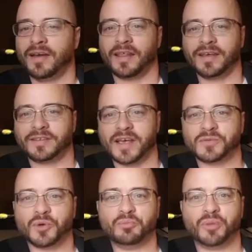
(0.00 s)
I think
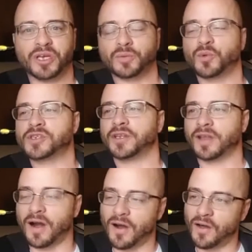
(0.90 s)
Desmond Bishop was in
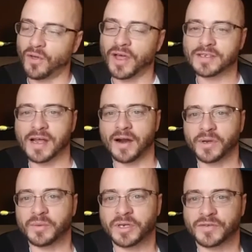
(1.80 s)
there, although that's not
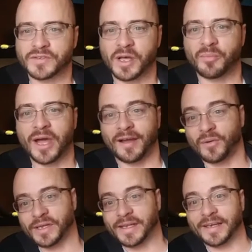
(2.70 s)
really much of a step back. I
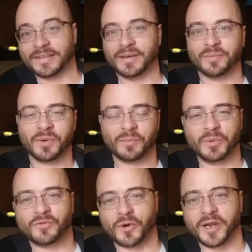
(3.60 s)
really liked him
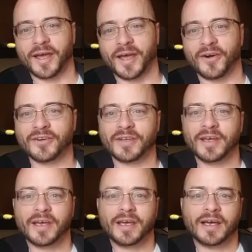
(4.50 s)
before he got hurt.
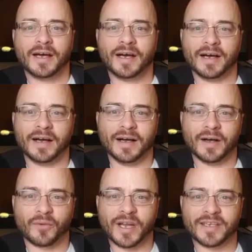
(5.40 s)

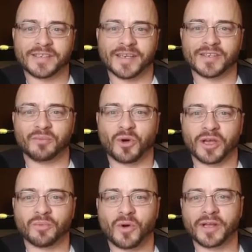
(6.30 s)
Ricky says, good
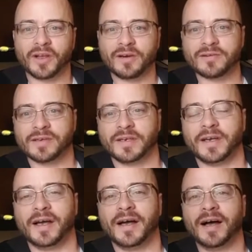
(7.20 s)
morning. Good morning there.
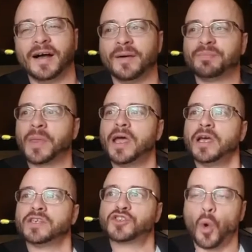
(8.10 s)

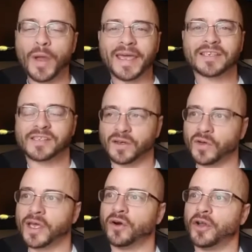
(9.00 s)
So we can
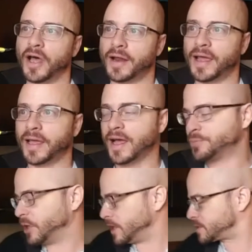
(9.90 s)
still get her done, I
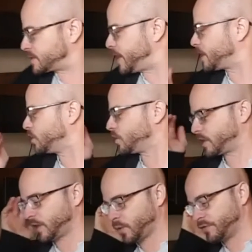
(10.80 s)
guess. But let's take a
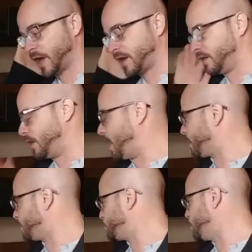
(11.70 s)
look here. We've got a
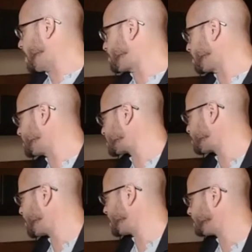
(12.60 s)
lot of did not
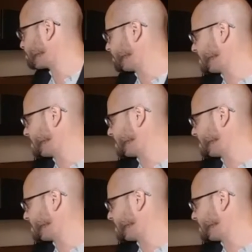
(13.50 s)
participate.